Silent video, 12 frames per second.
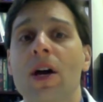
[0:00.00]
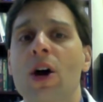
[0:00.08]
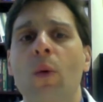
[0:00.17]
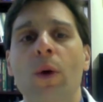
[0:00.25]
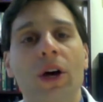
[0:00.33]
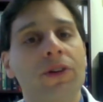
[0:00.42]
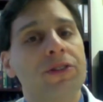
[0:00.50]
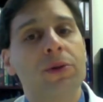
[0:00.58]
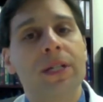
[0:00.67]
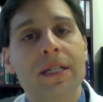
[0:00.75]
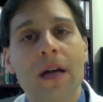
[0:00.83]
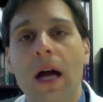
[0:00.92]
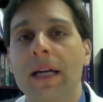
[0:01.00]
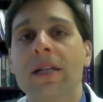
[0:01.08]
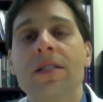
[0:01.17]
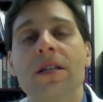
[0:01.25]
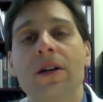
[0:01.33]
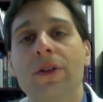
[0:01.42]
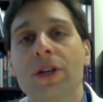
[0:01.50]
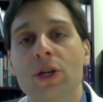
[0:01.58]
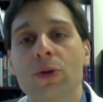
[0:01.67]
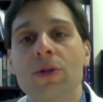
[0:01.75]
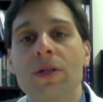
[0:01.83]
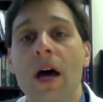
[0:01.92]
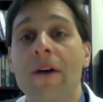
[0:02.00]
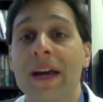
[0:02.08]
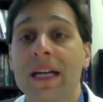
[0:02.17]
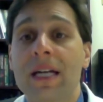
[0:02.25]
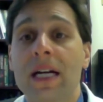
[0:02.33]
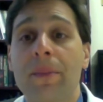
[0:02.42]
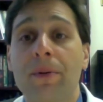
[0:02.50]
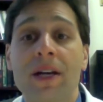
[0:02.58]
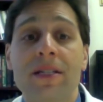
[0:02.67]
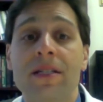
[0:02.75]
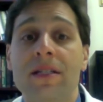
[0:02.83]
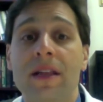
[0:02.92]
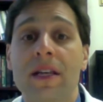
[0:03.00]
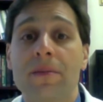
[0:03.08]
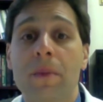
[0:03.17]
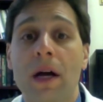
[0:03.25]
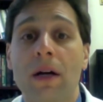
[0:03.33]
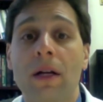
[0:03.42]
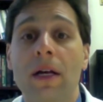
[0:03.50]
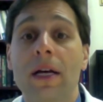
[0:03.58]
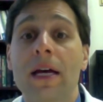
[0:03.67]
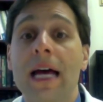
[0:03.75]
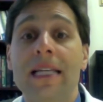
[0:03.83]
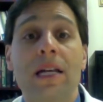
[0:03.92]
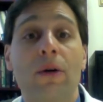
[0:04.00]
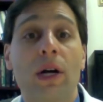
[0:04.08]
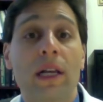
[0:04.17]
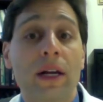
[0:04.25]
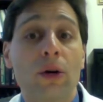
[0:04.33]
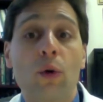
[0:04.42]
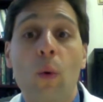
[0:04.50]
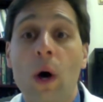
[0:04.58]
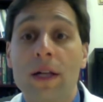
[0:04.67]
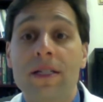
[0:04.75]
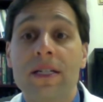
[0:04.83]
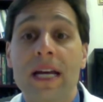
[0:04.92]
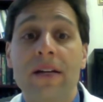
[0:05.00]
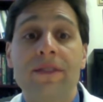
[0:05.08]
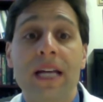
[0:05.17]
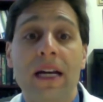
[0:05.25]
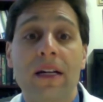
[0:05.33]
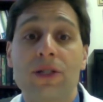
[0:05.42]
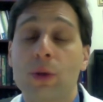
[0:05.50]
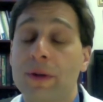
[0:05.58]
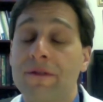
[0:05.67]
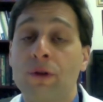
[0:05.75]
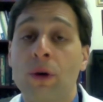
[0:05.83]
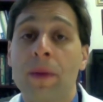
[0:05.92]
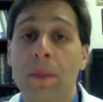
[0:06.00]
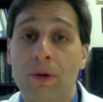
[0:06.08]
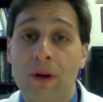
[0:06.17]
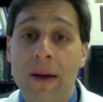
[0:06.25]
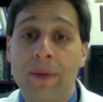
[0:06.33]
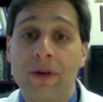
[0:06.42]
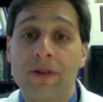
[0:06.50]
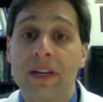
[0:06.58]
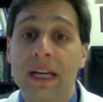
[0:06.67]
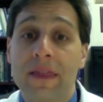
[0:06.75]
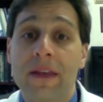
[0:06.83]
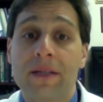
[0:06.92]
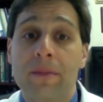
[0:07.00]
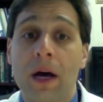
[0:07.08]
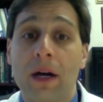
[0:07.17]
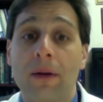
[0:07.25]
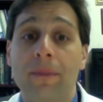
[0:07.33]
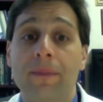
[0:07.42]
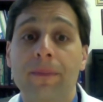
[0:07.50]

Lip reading: We also did not consider the use of antidepressants in this model, as there are little quantitative data to inform the parameters in this model.